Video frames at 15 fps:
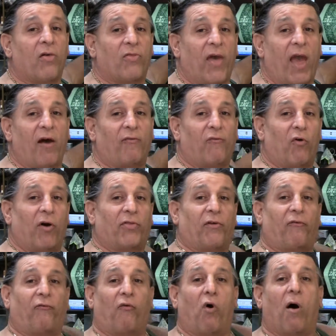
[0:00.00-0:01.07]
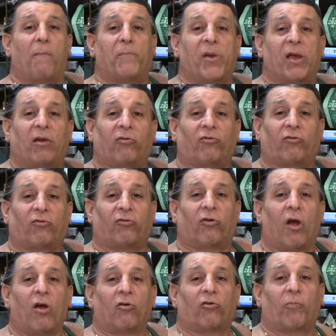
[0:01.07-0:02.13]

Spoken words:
Therefore, the 4 beasts